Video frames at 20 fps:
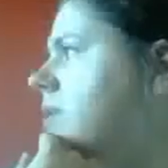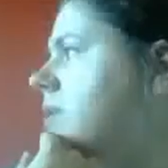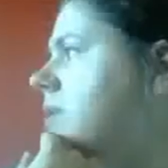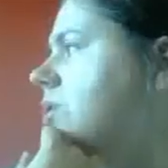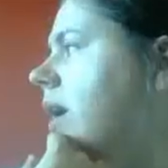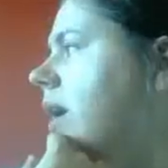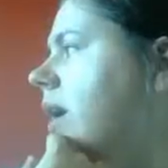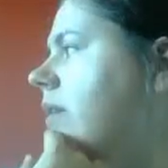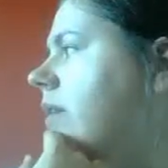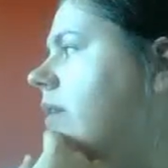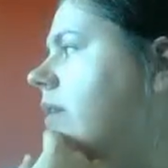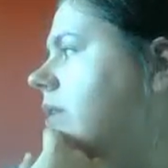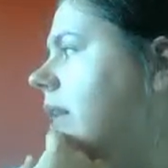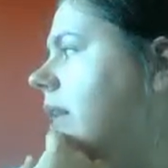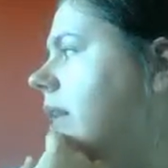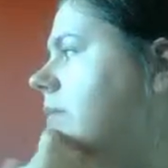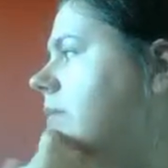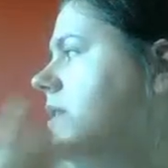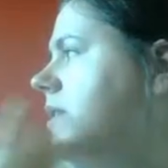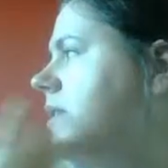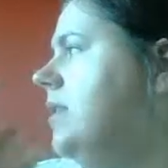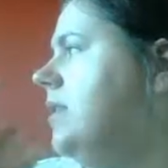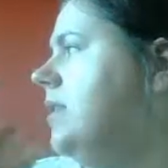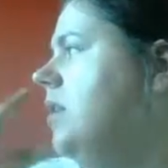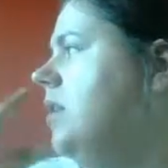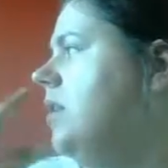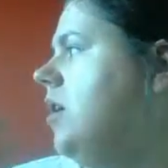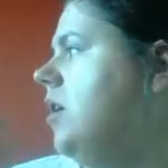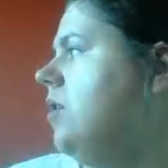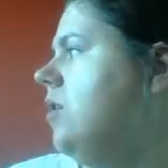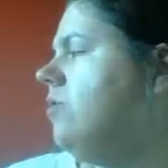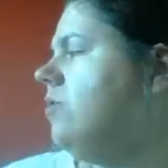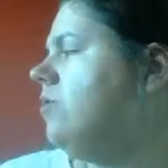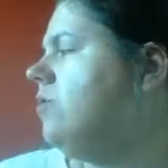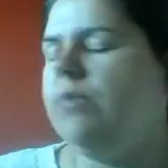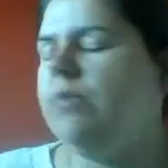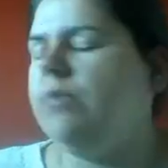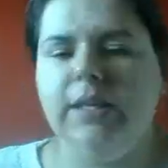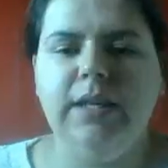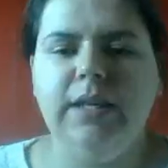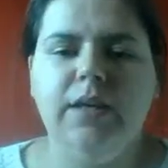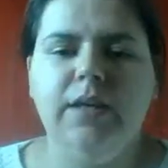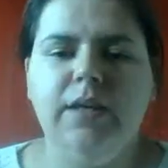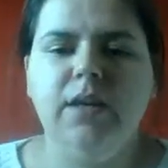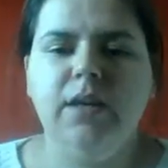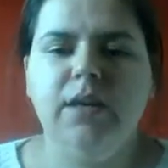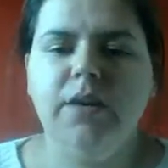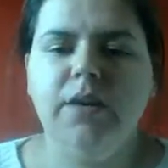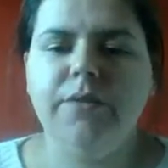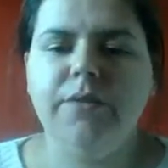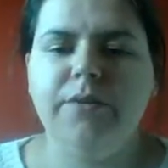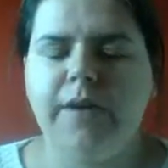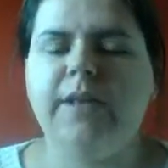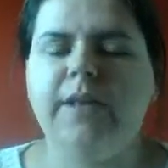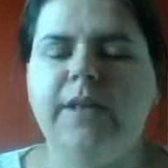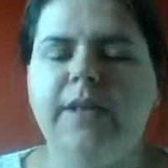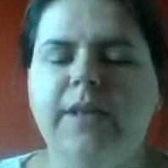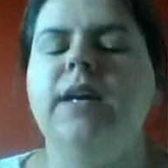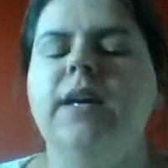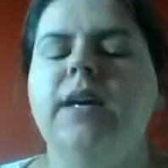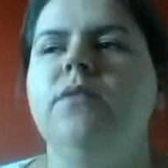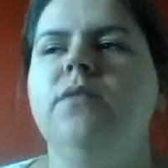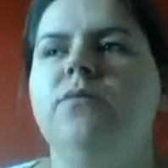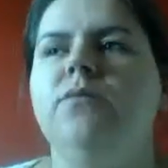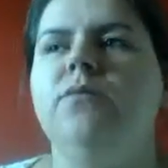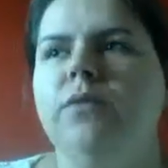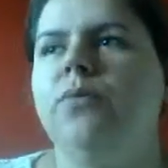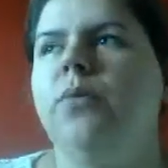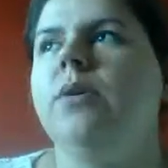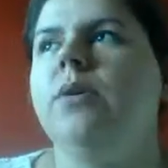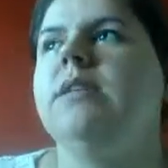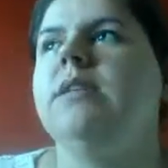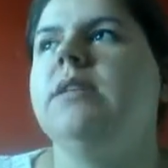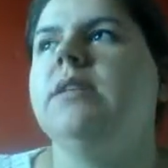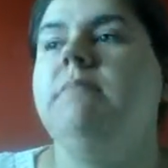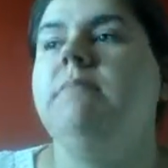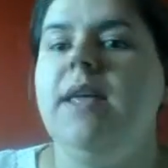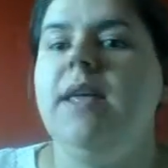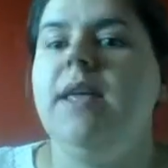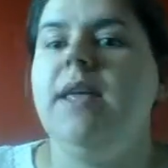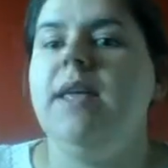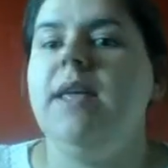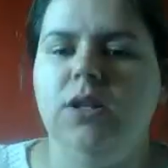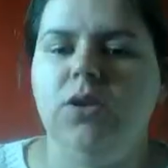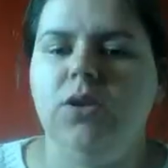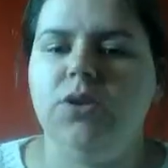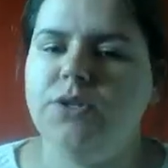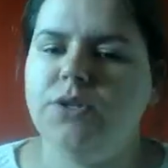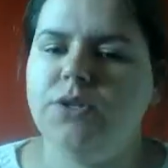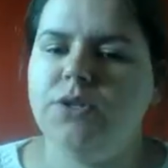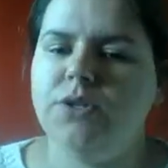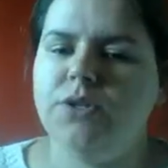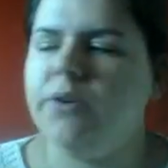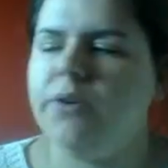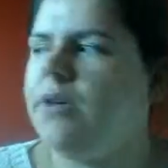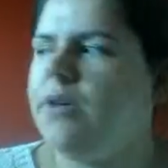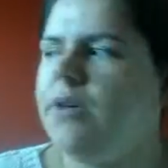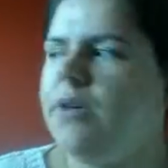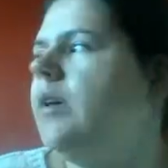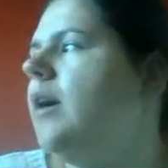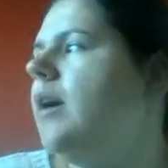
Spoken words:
I do have the time to really fix that and reinforce it and make it a lot sturdier.